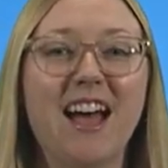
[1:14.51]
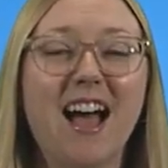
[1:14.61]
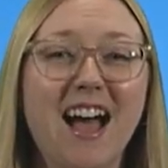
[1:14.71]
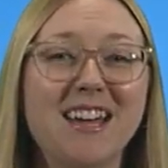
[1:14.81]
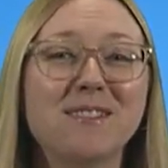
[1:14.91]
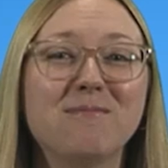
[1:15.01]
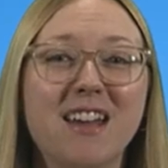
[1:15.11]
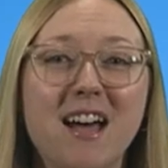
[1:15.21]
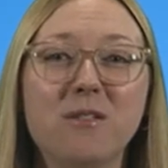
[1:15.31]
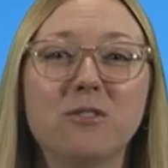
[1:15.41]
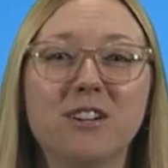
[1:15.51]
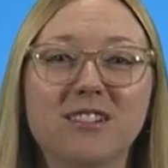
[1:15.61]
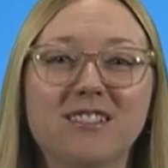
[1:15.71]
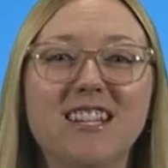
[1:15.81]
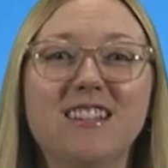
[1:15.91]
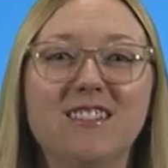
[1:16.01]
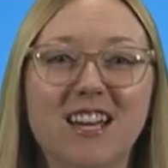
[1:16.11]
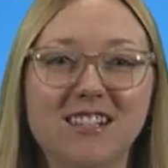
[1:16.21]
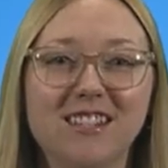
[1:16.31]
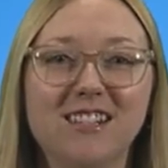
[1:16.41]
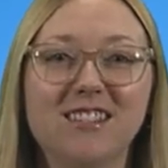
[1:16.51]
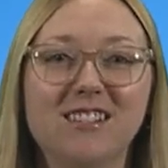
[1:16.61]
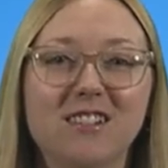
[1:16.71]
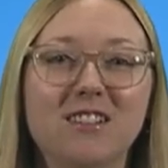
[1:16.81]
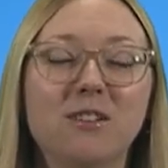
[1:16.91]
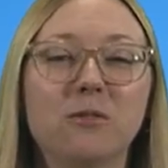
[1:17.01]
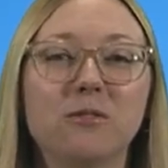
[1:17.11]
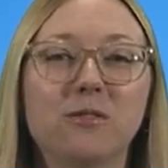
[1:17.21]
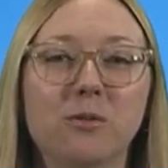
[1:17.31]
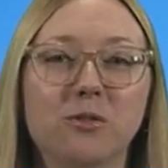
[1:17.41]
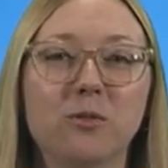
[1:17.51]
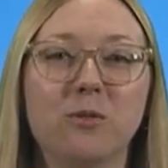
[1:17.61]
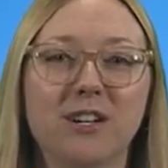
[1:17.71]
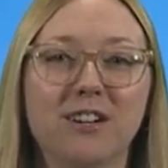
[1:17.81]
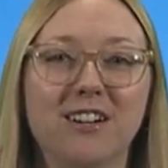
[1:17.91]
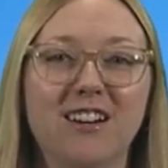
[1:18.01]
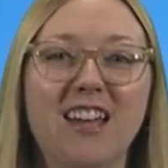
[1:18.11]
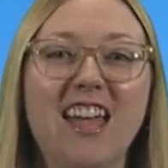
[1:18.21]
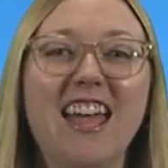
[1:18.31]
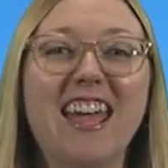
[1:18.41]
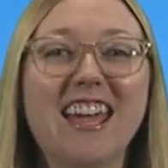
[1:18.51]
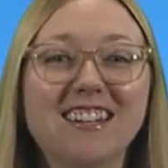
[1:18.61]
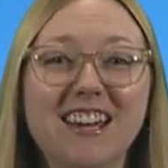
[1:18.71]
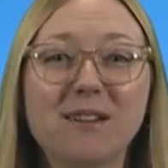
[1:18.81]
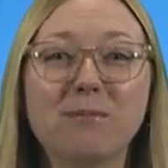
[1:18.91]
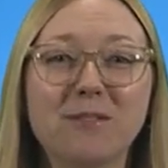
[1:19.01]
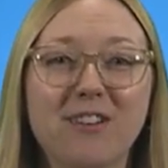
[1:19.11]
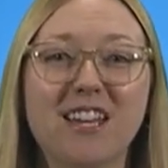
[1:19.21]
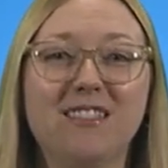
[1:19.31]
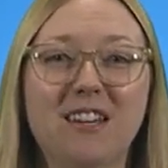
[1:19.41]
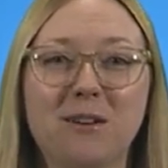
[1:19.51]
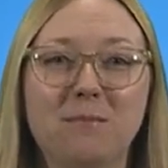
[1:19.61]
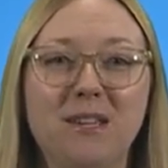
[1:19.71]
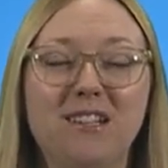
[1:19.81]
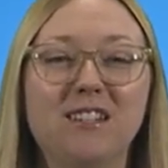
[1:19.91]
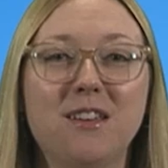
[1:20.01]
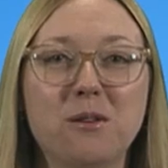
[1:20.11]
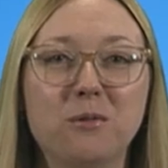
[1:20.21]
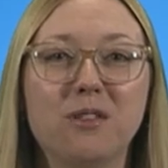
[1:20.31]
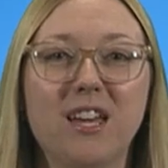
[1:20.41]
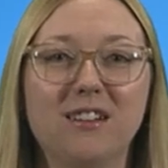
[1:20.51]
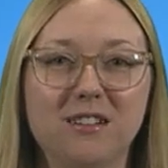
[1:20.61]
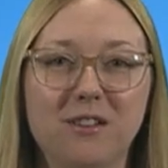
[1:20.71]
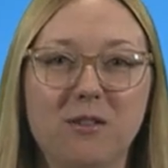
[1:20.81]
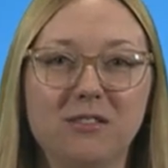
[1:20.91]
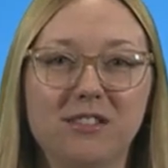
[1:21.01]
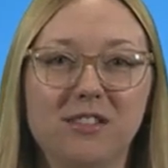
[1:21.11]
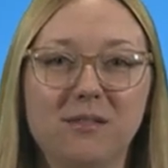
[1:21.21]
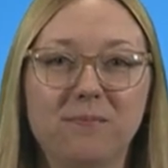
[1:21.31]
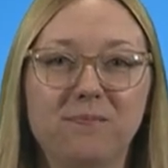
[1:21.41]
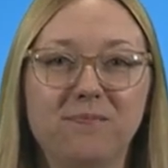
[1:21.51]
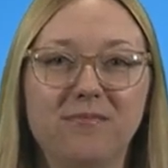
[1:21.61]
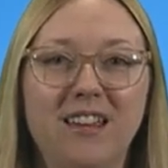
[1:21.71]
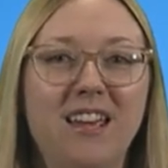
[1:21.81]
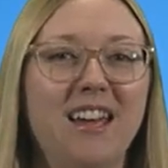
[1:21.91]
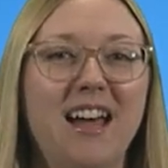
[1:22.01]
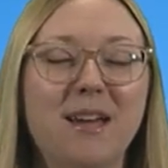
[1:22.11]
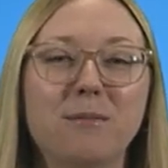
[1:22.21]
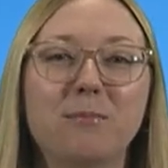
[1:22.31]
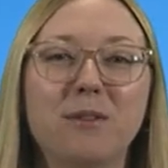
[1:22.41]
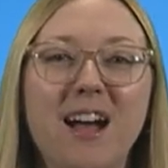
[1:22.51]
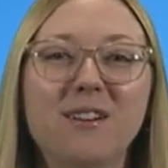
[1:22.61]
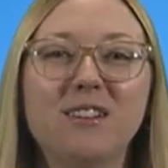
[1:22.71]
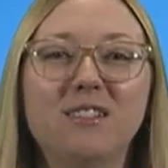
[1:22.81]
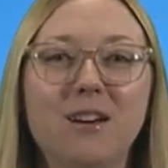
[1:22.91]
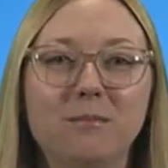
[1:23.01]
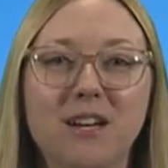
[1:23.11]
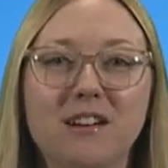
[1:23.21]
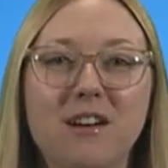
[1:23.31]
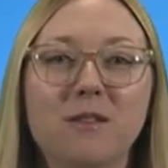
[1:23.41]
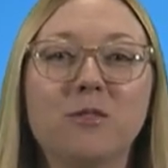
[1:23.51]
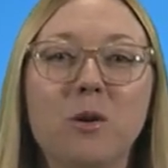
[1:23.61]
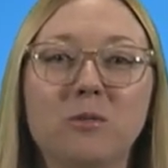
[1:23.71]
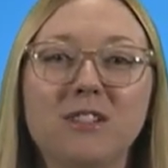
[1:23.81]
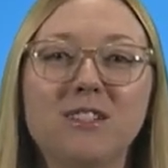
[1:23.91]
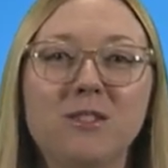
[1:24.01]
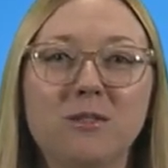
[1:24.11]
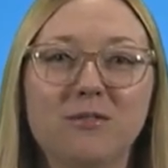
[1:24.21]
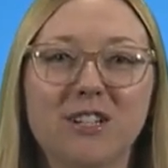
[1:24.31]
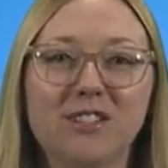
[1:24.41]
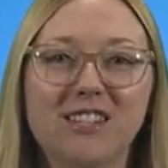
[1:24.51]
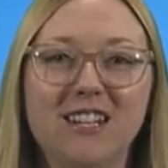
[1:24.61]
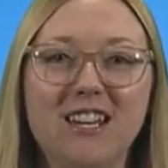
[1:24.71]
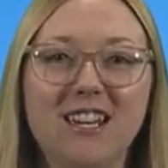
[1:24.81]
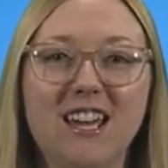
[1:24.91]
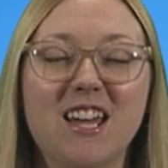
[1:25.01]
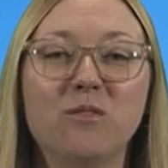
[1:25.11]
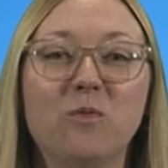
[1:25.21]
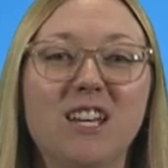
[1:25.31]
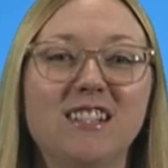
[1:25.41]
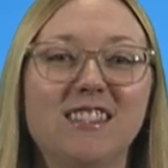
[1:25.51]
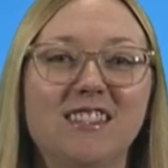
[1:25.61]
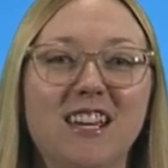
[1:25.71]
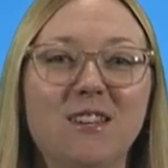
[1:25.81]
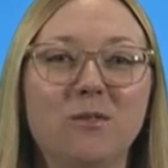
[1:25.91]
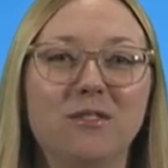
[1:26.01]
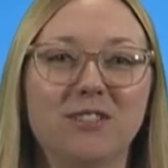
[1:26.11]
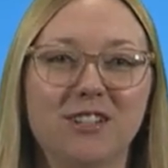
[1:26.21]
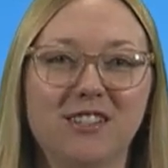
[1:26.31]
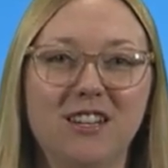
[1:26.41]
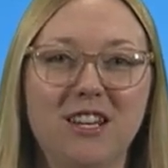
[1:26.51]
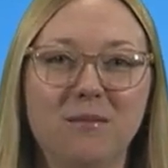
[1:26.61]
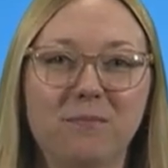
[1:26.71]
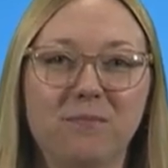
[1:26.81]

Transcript: I am now currently a licensed clinical social worker and I provide therapy to youth and adults. I am a proud alumna of Oakland University and Wayne State University.